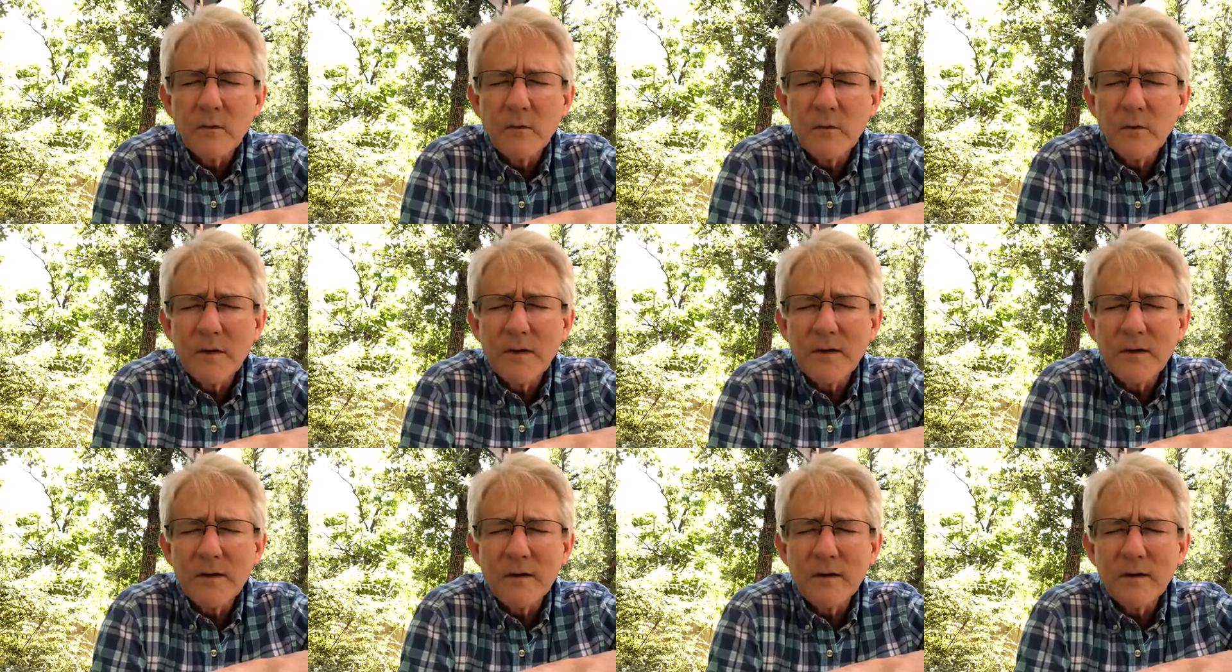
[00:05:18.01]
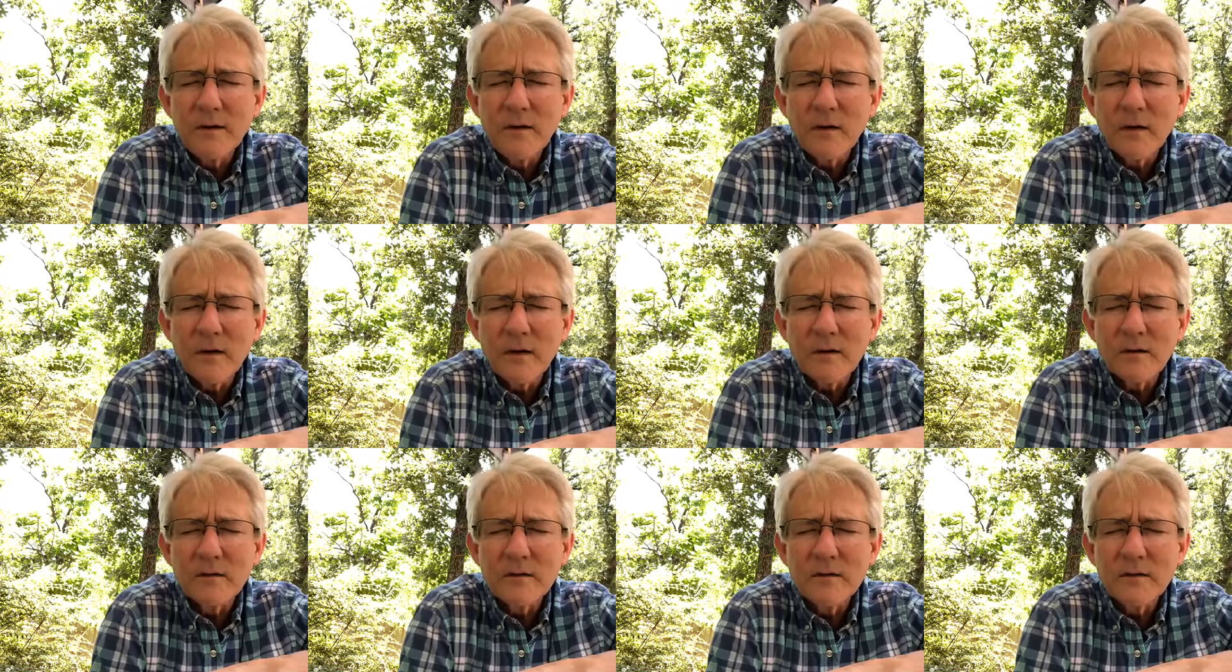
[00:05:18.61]
We
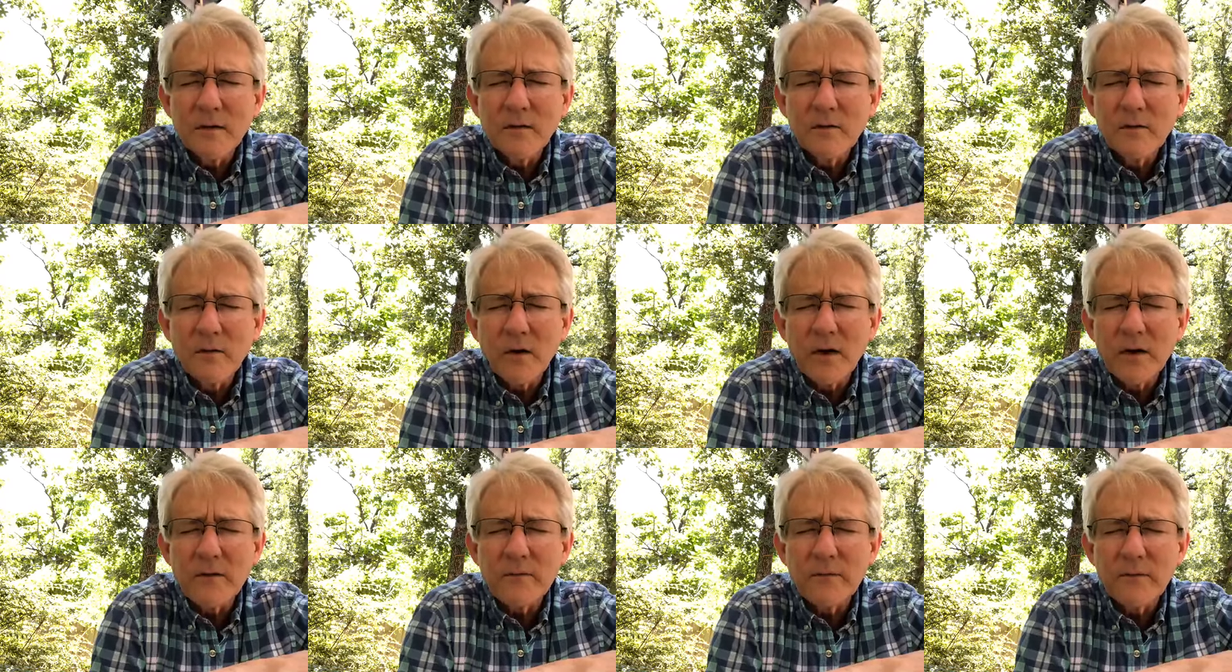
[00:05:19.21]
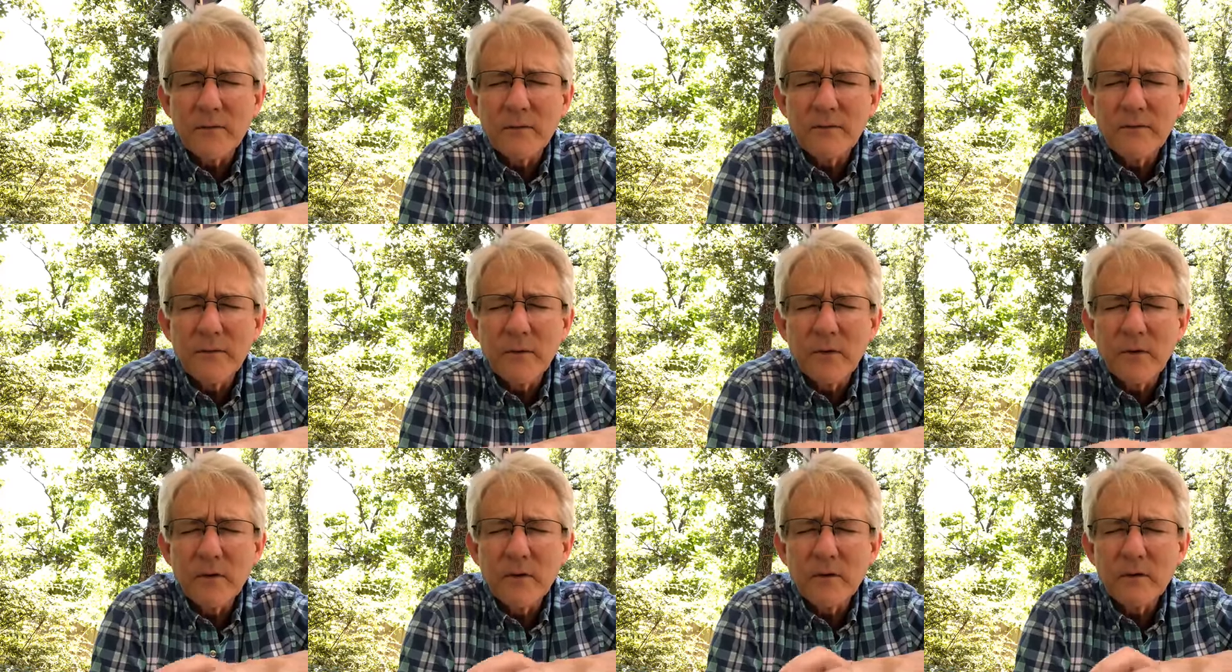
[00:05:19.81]
are so grateful
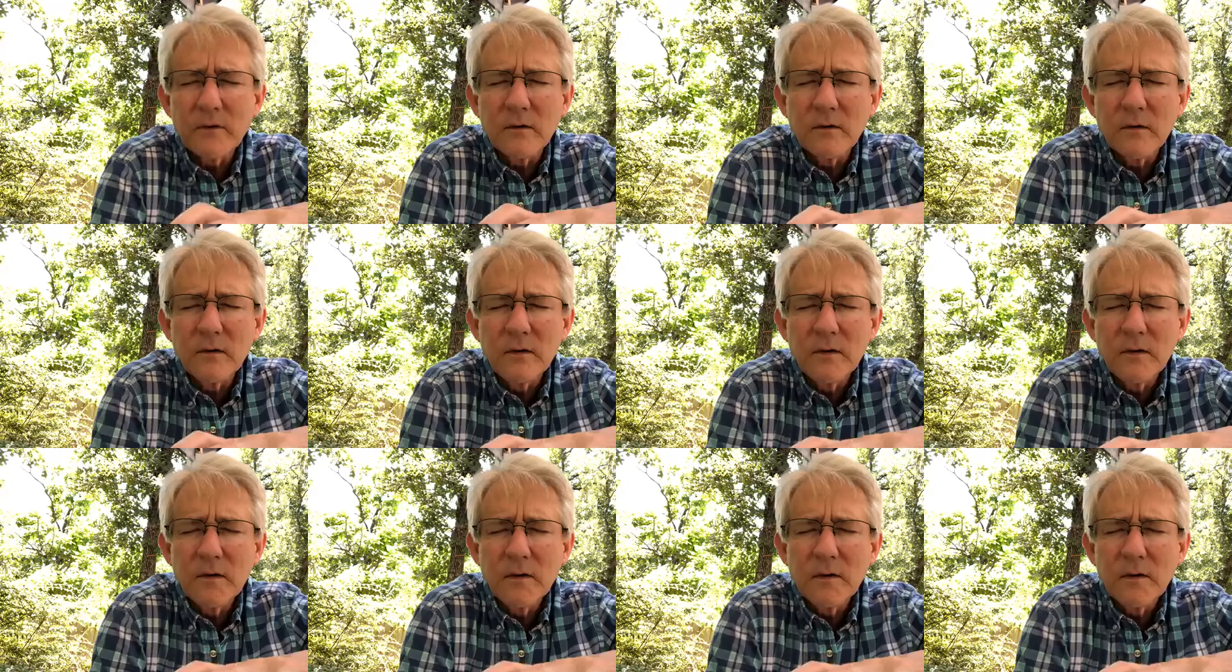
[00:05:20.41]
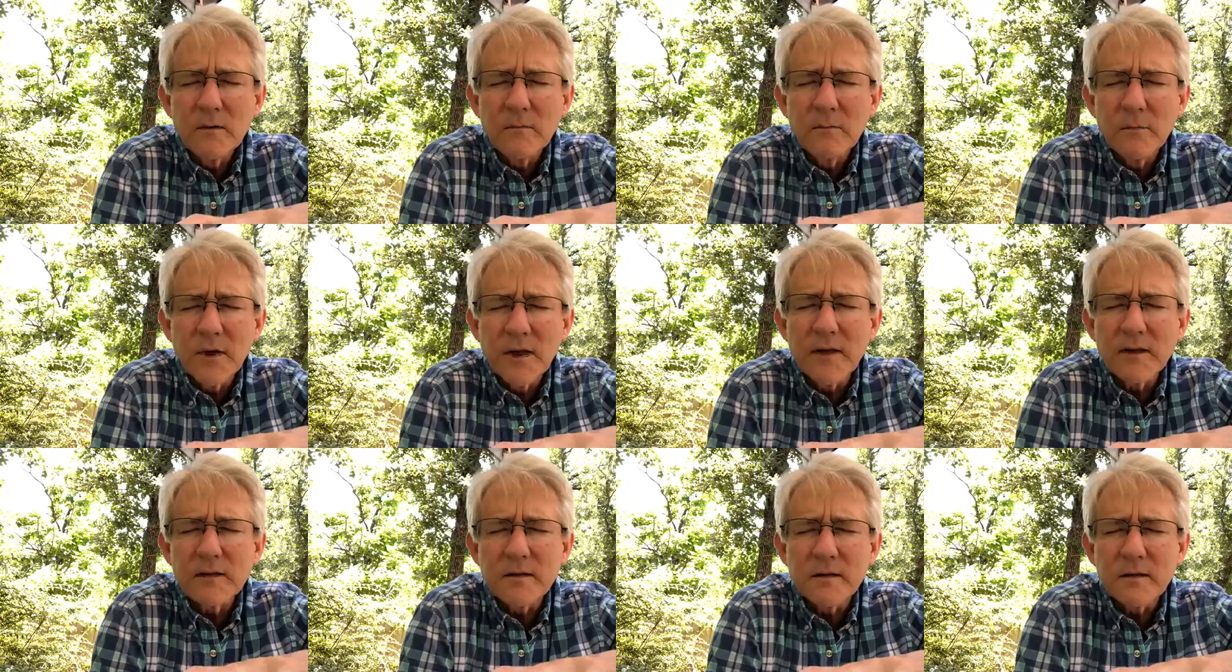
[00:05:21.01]
for your
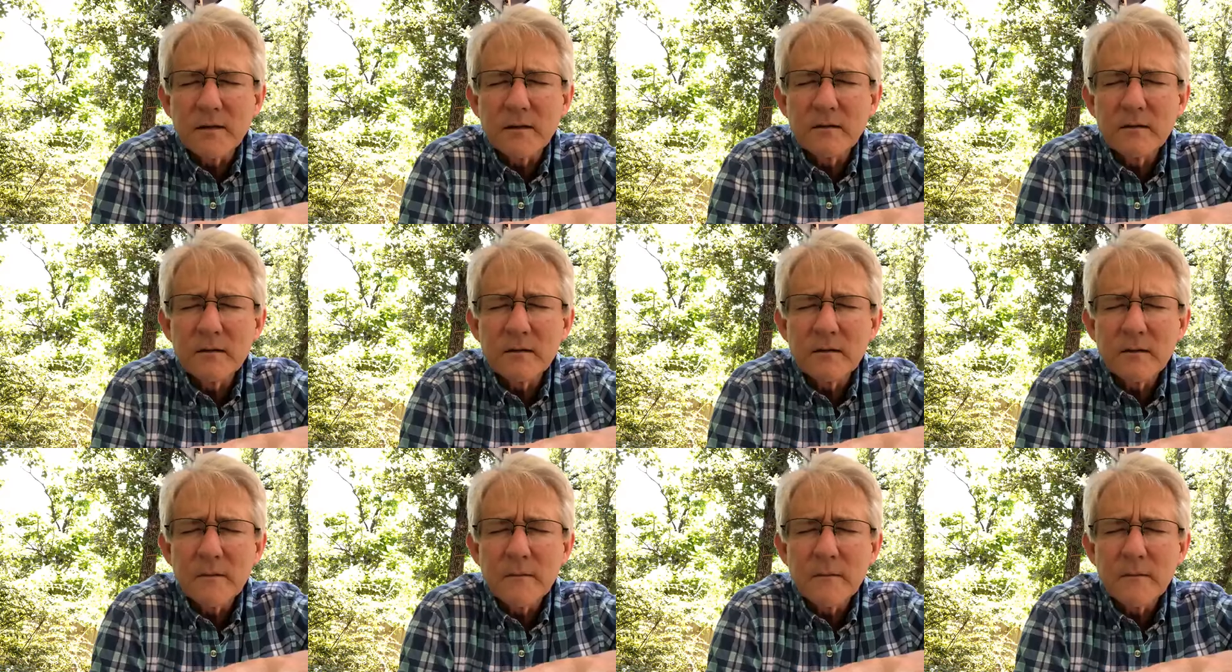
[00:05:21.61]
blessings,